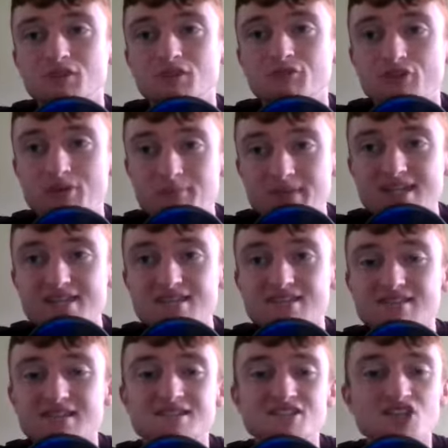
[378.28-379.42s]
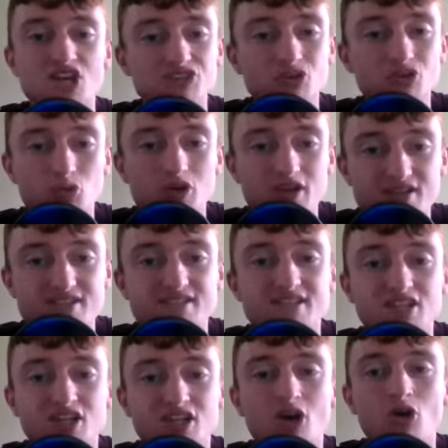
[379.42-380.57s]
for me, it's not the worst that
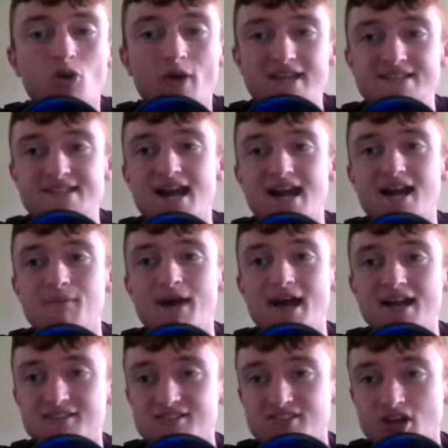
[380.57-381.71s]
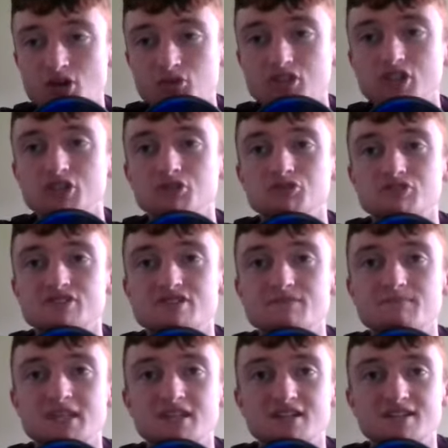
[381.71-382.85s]
you go away to Armagh and don't lose,
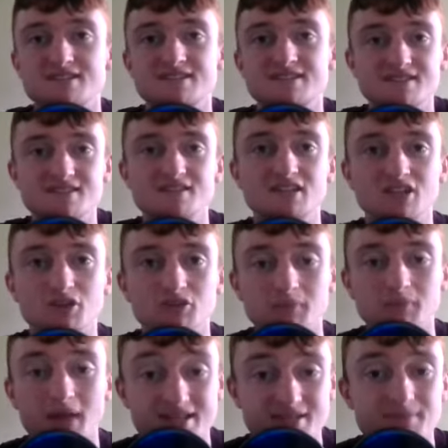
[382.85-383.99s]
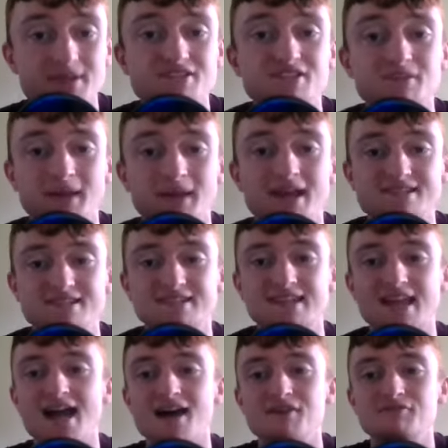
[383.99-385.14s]
because, you know, as I mentioned, the players that they
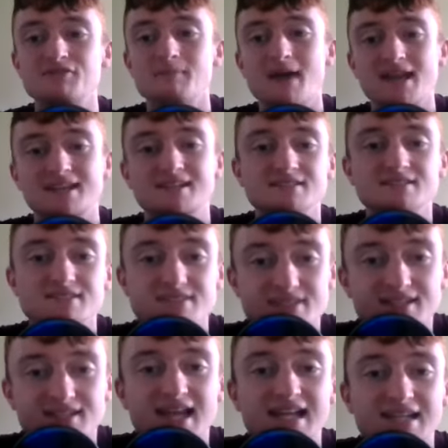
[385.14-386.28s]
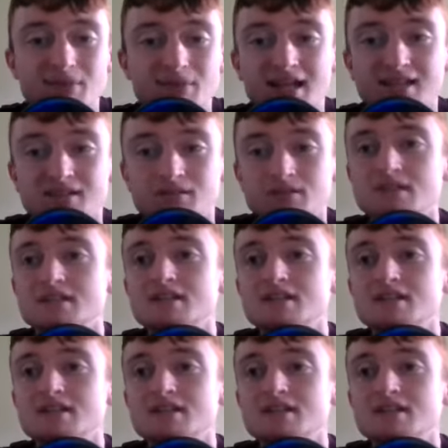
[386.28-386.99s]
have, the Mackins and Kelly Mallon.